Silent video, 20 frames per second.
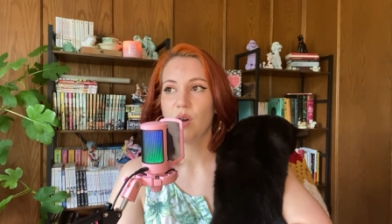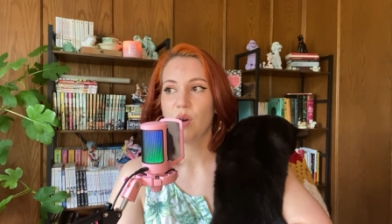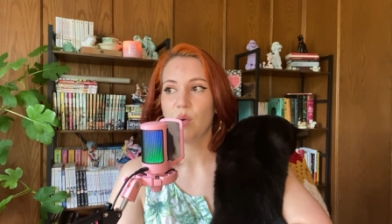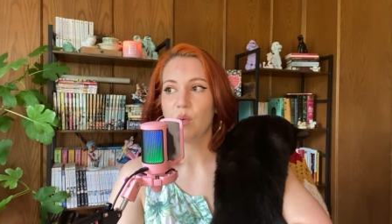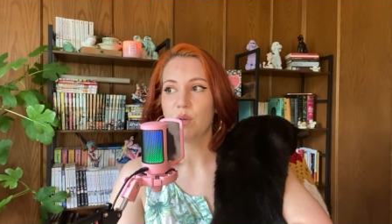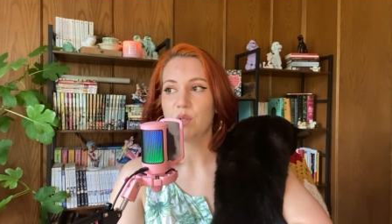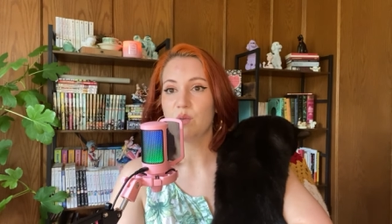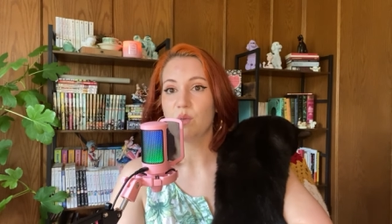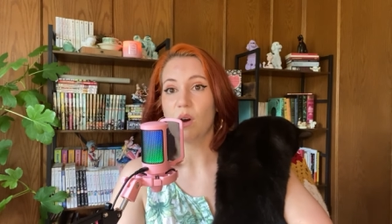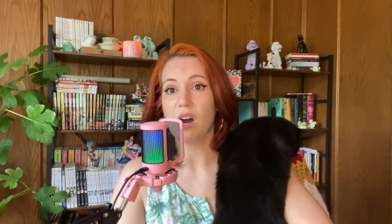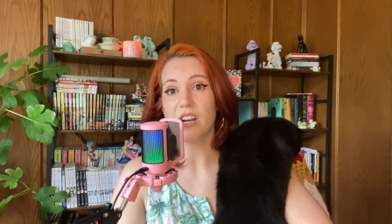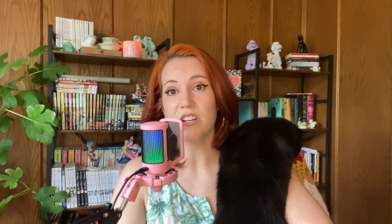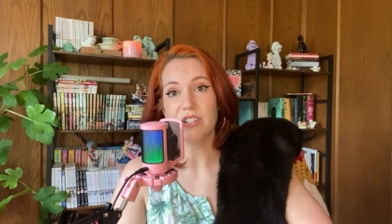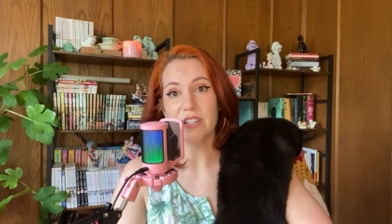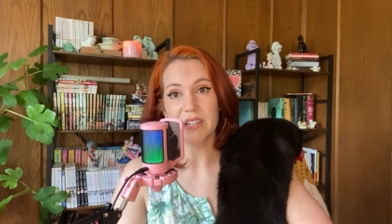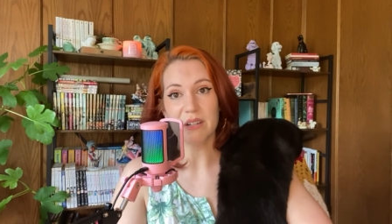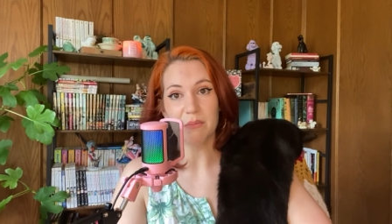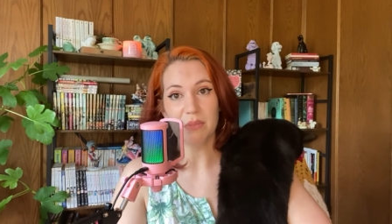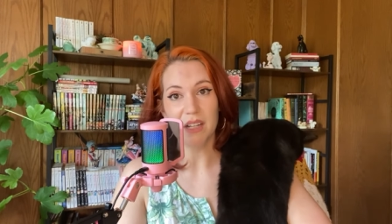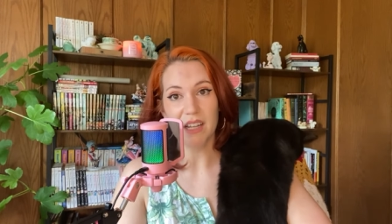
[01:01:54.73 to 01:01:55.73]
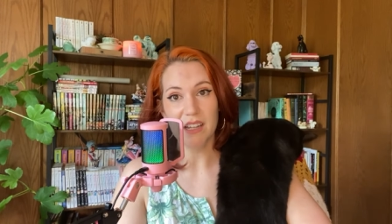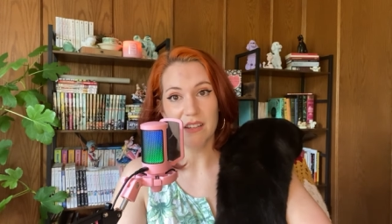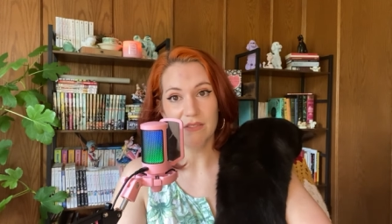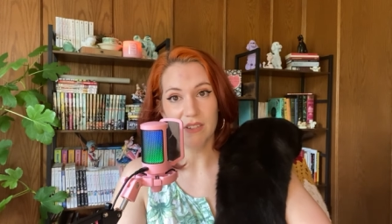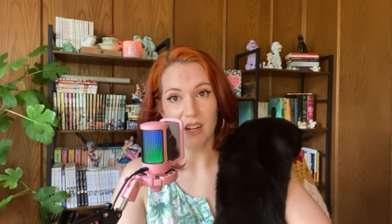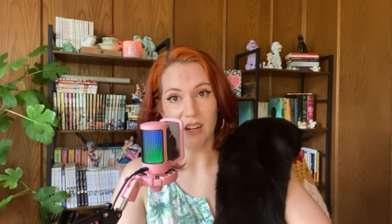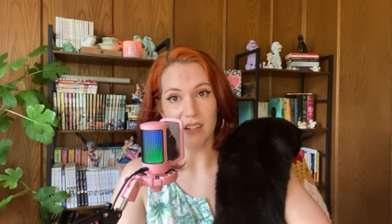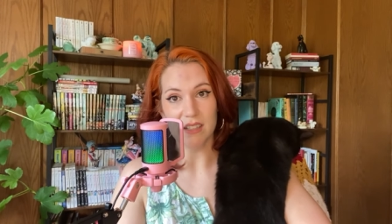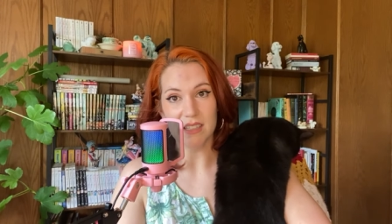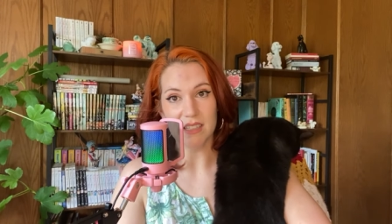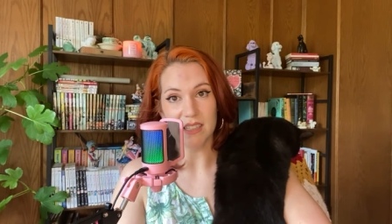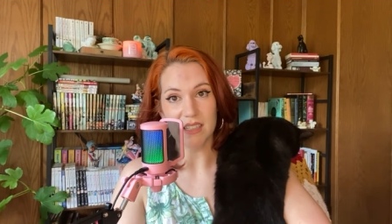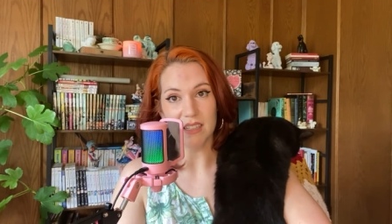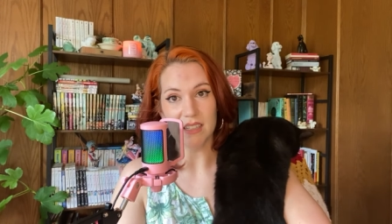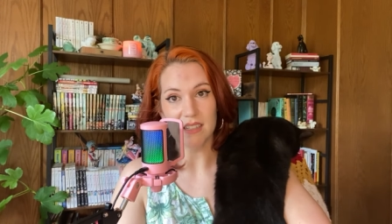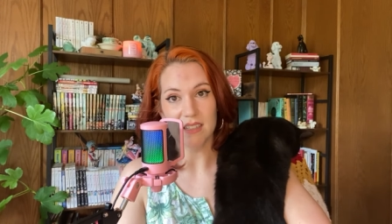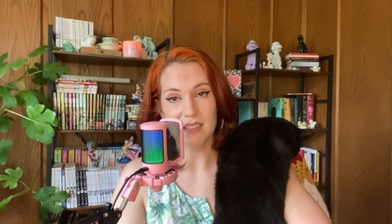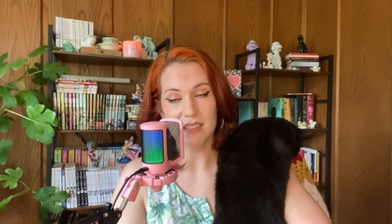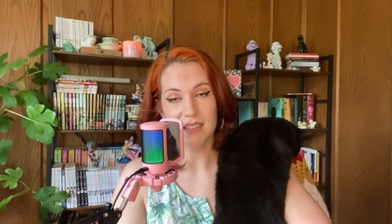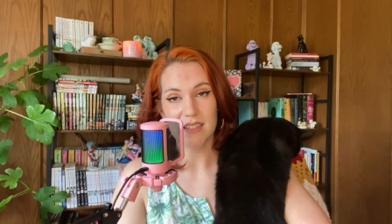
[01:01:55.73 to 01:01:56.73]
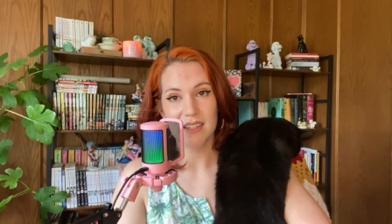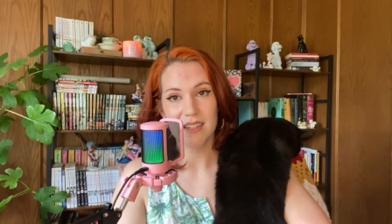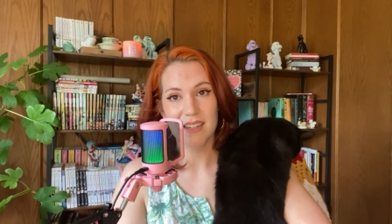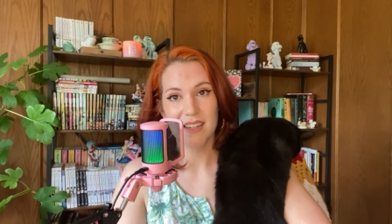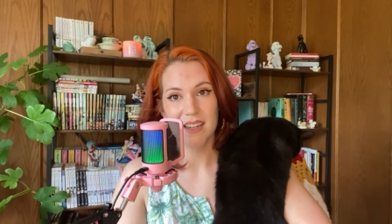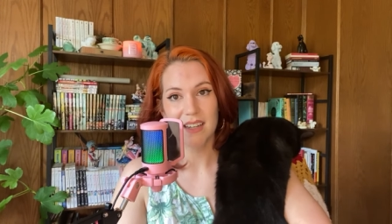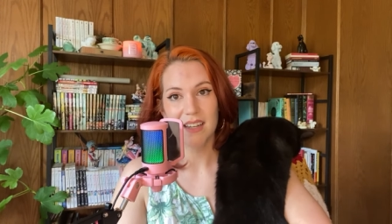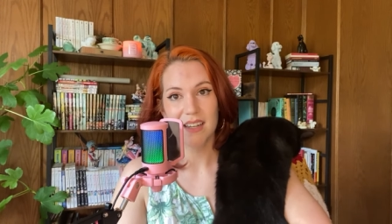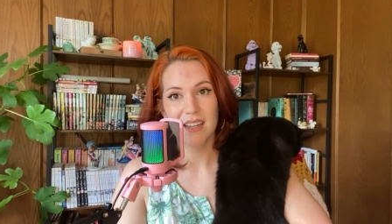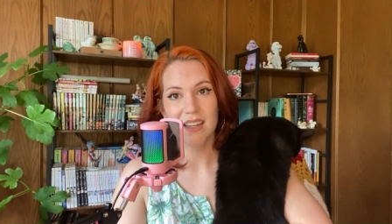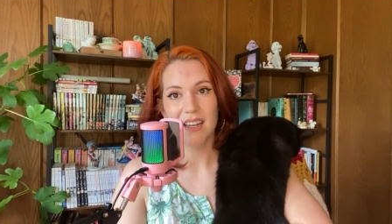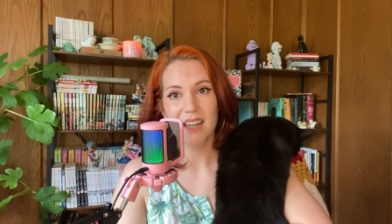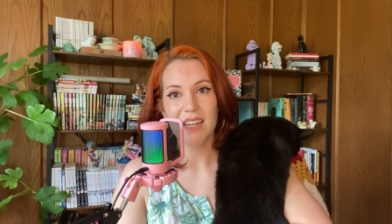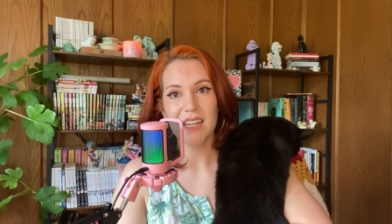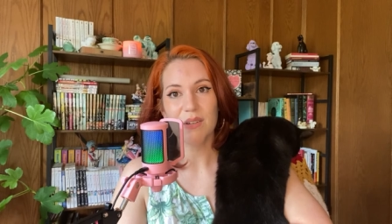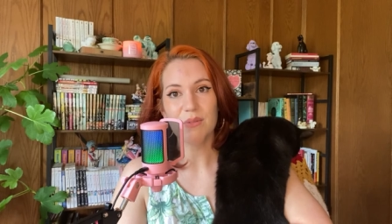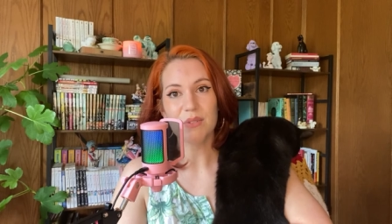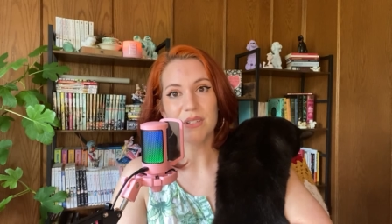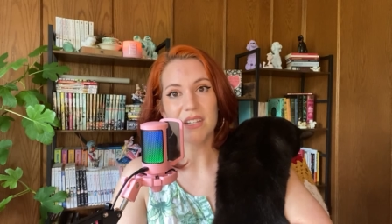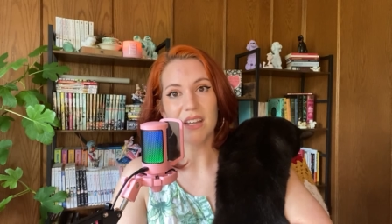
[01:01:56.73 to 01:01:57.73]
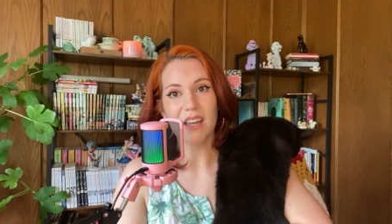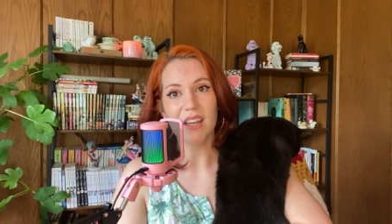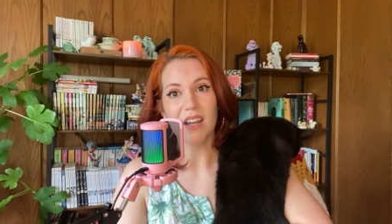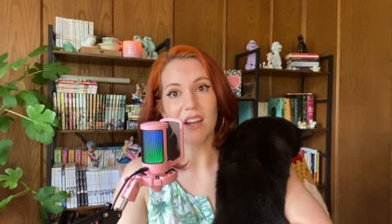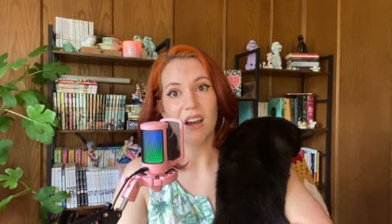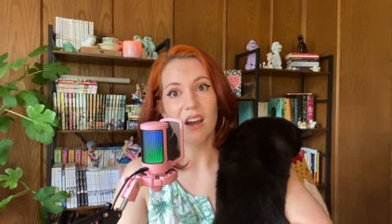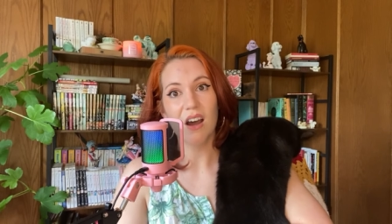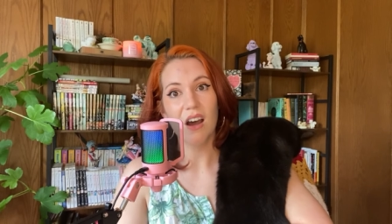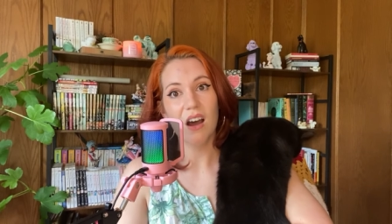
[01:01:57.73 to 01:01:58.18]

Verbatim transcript: was watching Plave content, and he was like,